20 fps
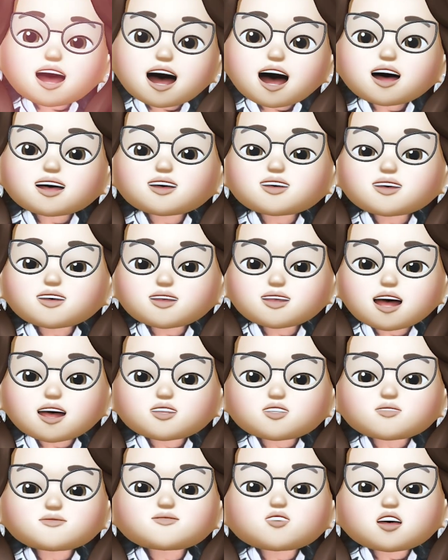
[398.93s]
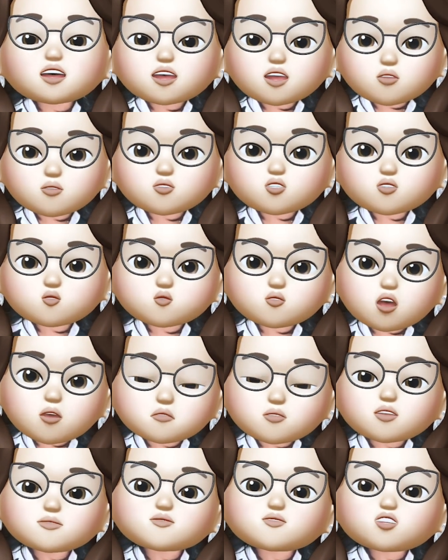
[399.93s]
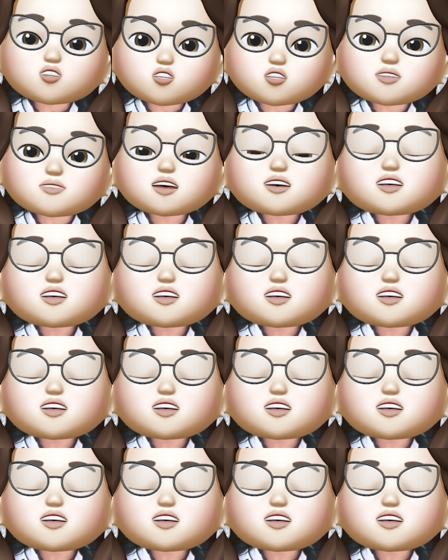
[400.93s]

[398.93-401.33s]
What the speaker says: RNN has a very huge problem, which is